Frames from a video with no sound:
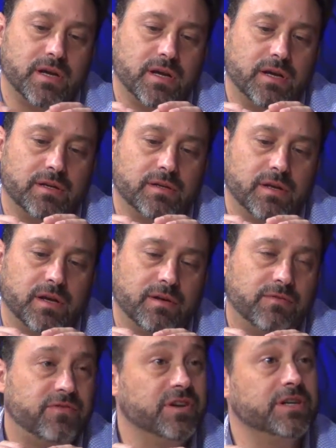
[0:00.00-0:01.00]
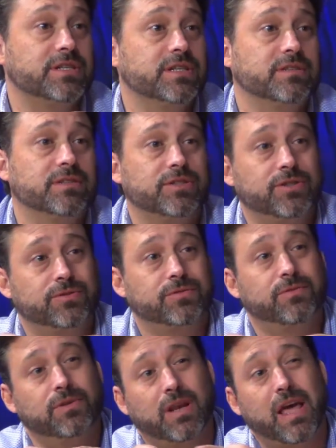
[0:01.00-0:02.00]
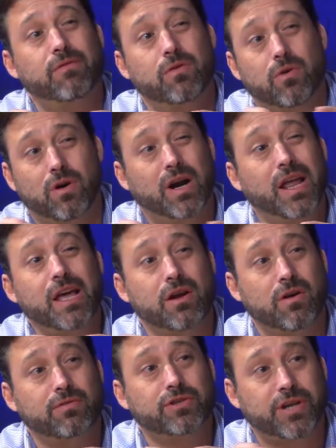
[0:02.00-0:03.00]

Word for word: uh, uh, first level or layer of